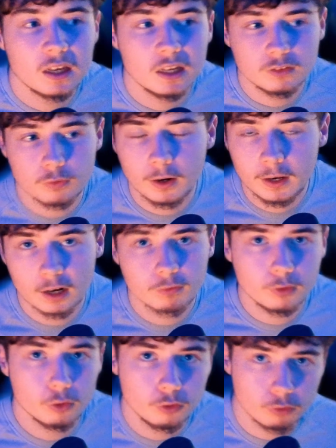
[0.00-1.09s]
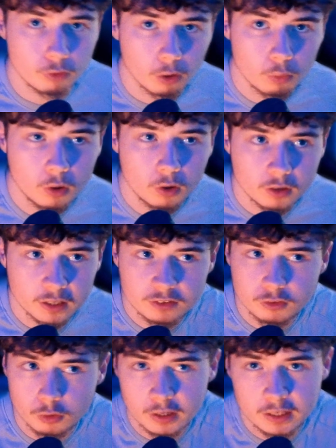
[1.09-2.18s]
it's very hard for you to grow
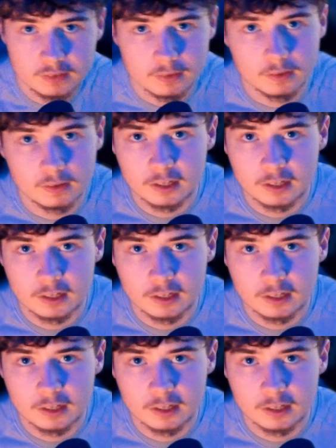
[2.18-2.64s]
unless you hit the